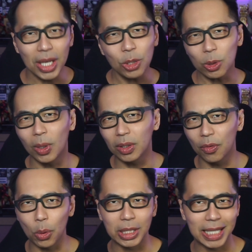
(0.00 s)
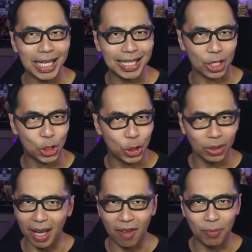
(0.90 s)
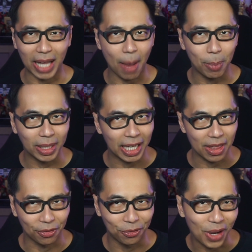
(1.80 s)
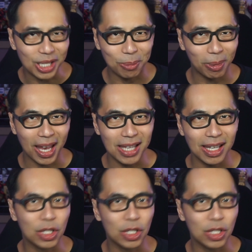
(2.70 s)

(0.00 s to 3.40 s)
was one of those things that shouldn't have been happening in the first place.